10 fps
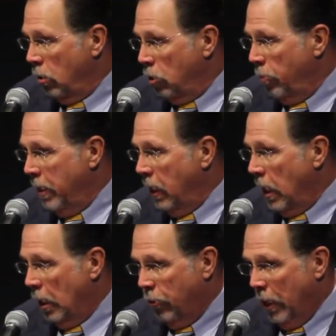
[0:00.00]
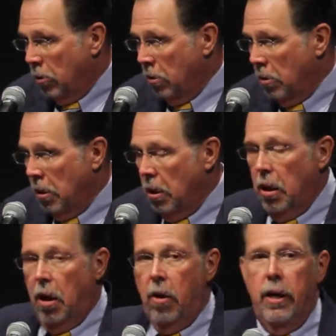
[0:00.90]
submitting contractor.
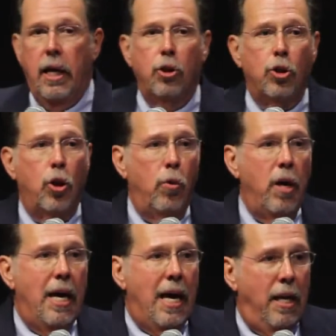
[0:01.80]
All right, and so,